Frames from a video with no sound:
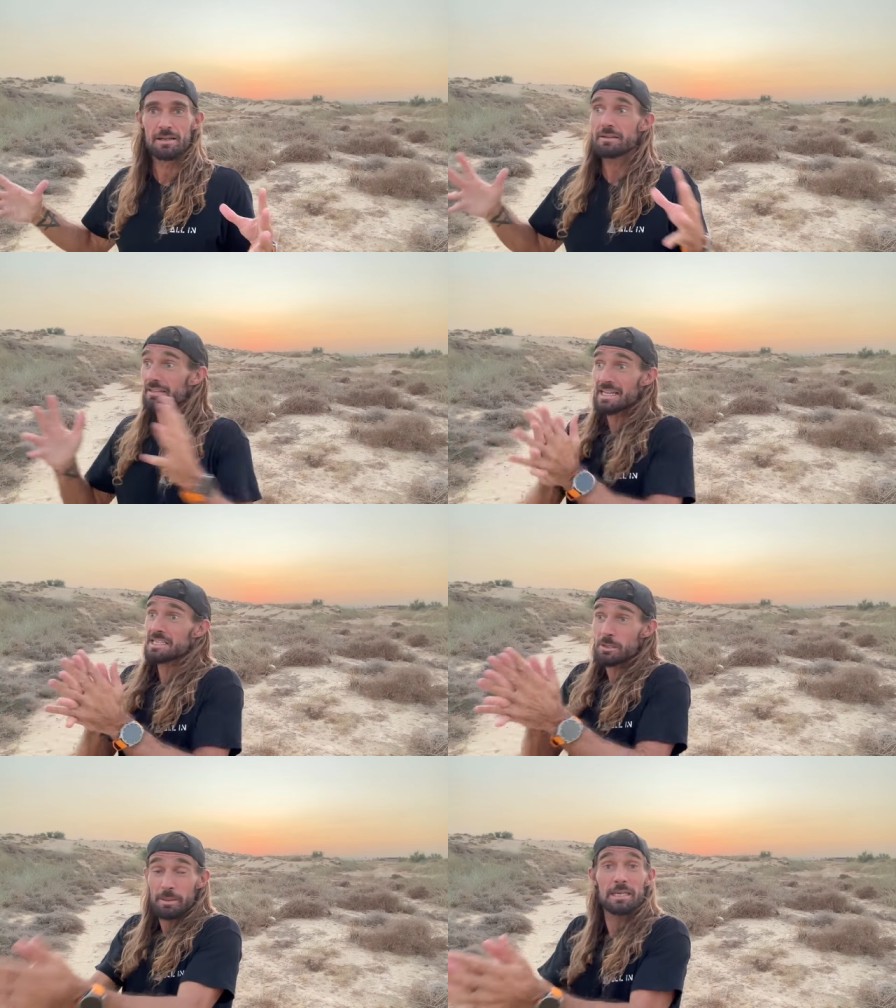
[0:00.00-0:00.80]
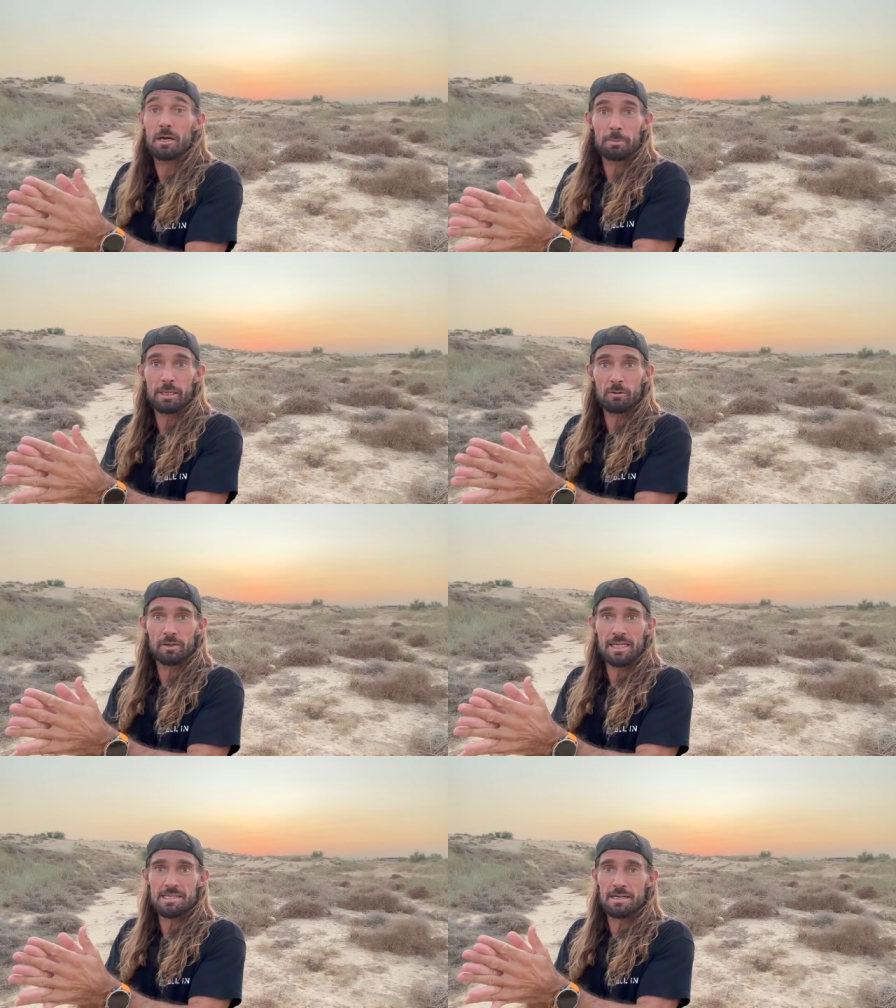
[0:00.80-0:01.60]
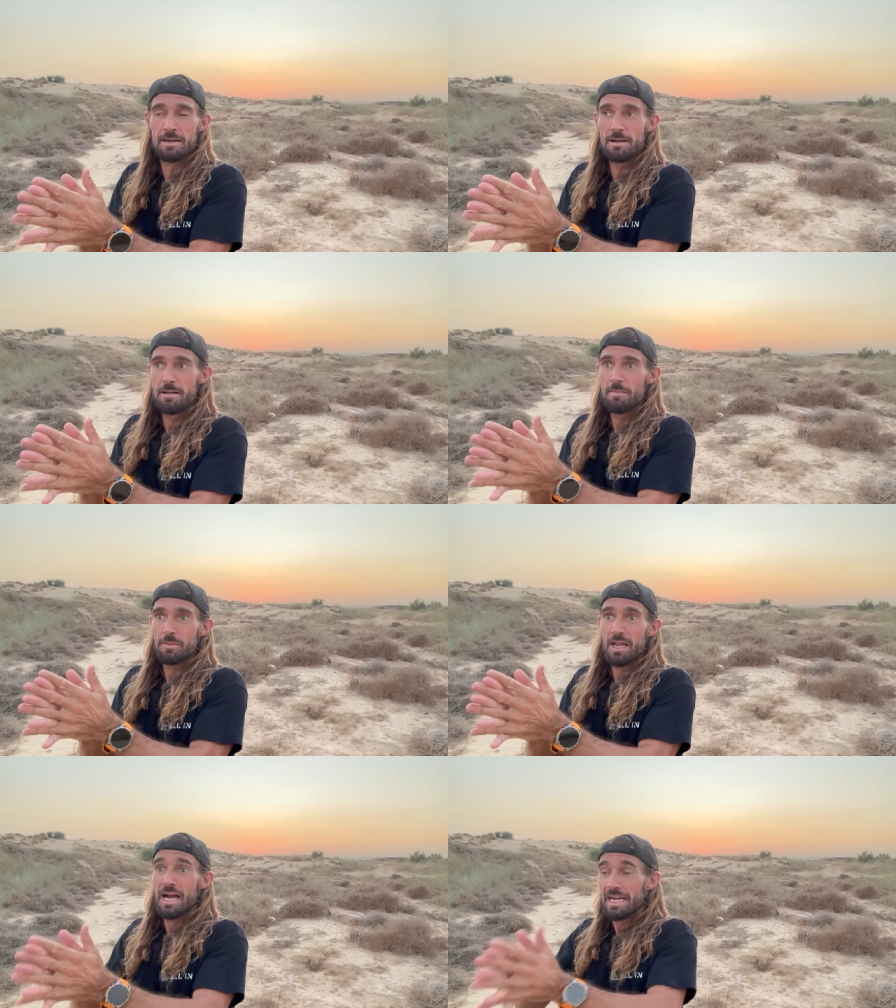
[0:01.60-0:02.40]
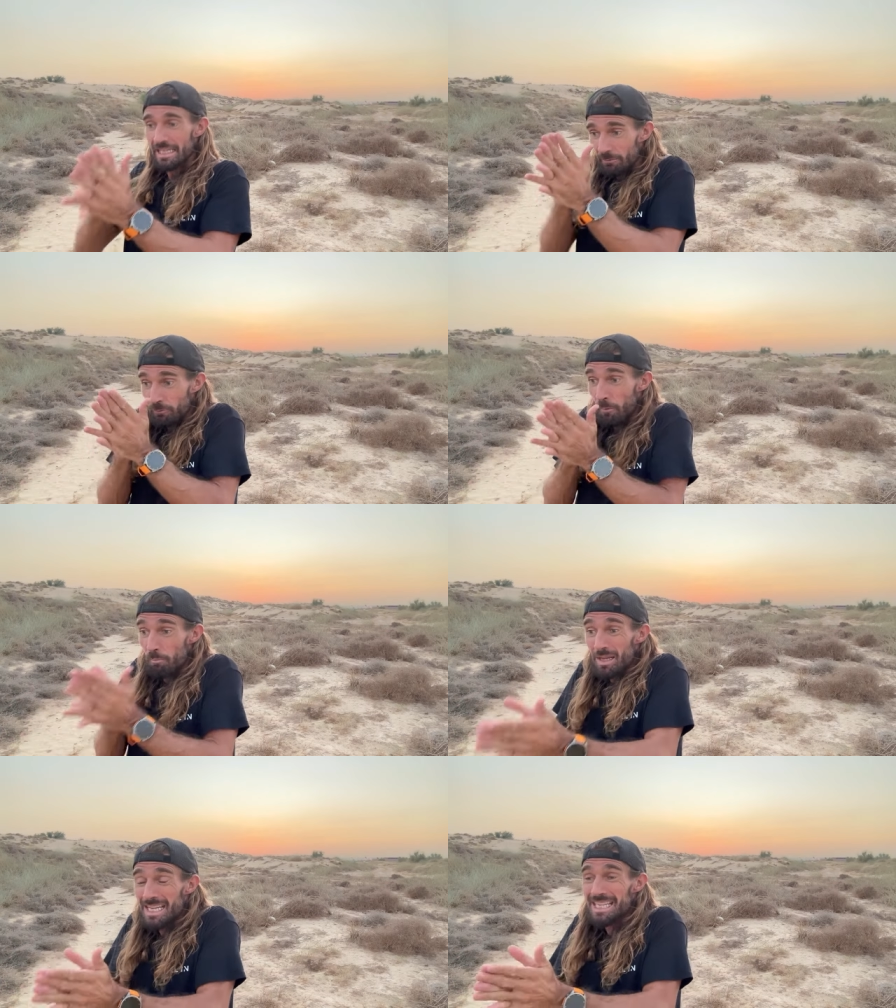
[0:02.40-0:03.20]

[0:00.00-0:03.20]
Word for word: that's Subida Pico Veleta. And for me,